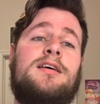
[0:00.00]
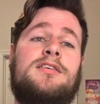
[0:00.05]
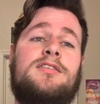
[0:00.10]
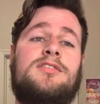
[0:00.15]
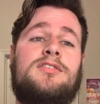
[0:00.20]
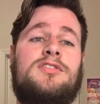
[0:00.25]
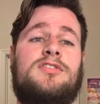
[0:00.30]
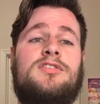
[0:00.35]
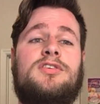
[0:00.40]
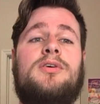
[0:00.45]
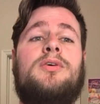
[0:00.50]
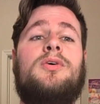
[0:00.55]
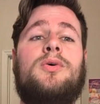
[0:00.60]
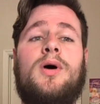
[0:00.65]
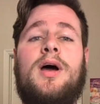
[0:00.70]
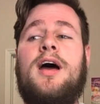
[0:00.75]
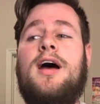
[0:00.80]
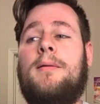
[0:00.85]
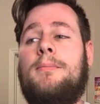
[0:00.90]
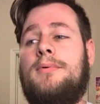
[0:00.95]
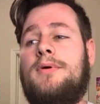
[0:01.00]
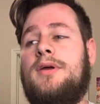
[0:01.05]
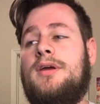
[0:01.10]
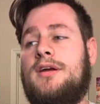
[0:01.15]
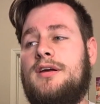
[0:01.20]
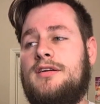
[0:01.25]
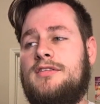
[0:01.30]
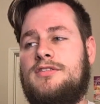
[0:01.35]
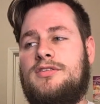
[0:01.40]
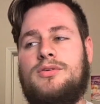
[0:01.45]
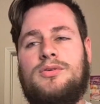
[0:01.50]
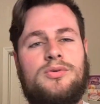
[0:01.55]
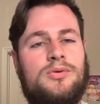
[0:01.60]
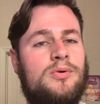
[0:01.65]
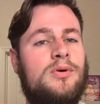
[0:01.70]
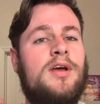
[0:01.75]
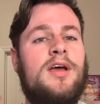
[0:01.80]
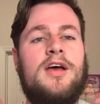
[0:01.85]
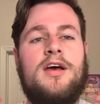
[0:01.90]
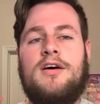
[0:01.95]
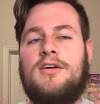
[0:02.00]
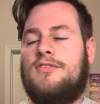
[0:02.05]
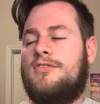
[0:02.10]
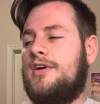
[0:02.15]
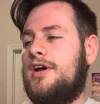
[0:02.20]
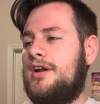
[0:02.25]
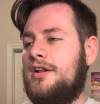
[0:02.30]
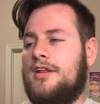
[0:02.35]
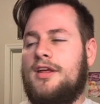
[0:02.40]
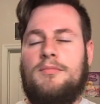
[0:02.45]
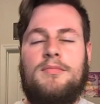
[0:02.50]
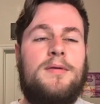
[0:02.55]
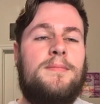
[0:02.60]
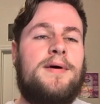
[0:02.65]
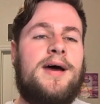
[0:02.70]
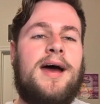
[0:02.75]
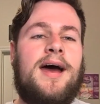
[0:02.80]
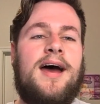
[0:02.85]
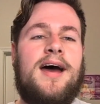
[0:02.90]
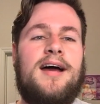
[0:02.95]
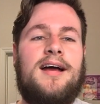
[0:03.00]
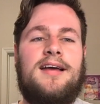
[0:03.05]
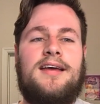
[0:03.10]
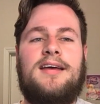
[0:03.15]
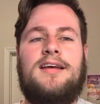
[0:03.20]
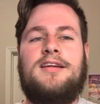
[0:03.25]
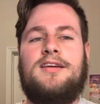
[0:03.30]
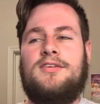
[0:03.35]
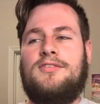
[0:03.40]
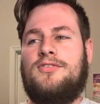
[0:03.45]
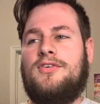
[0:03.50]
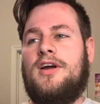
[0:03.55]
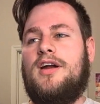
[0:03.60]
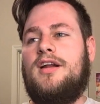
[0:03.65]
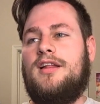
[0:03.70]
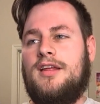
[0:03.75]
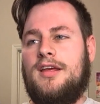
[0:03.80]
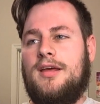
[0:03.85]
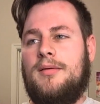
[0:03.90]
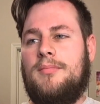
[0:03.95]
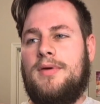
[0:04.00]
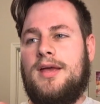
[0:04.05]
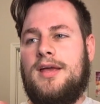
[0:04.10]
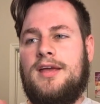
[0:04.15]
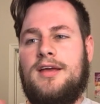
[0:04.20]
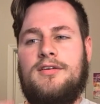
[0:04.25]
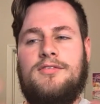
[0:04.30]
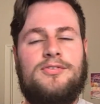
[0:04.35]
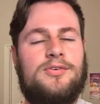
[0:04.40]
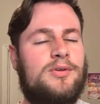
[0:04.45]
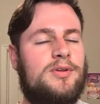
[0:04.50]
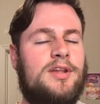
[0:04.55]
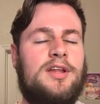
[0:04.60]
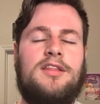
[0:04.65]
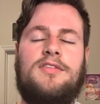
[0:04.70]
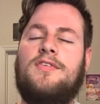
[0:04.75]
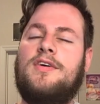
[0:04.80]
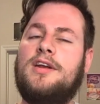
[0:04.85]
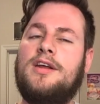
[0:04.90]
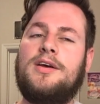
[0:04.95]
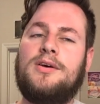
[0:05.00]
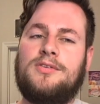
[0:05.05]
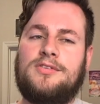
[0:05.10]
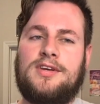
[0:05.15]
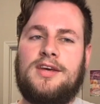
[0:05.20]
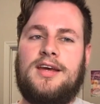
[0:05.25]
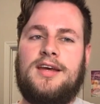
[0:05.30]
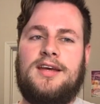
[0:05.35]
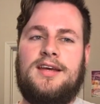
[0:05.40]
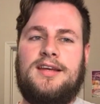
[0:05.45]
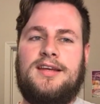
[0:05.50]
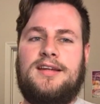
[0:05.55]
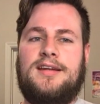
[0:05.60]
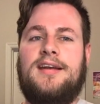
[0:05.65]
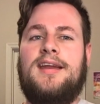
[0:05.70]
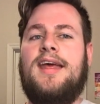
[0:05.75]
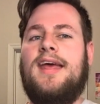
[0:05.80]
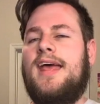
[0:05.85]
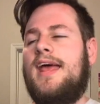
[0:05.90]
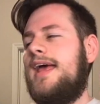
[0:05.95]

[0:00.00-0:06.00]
so happy to finally be back and finally making full-length videos again.